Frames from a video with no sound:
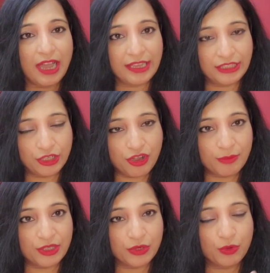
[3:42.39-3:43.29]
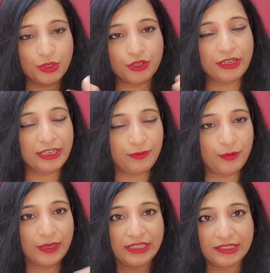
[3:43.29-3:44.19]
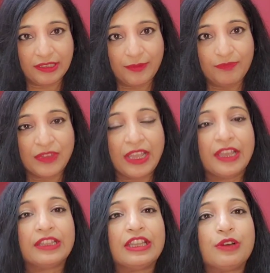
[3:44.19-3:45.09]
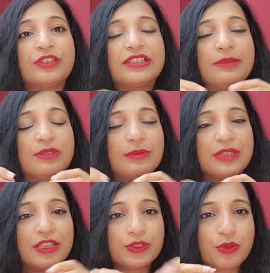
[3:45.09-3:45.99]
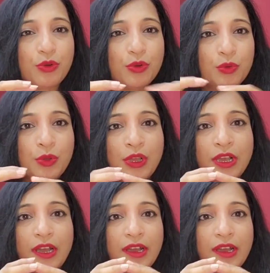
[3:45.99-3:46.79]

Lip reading: either common cold or influenza. Now the symptoms are so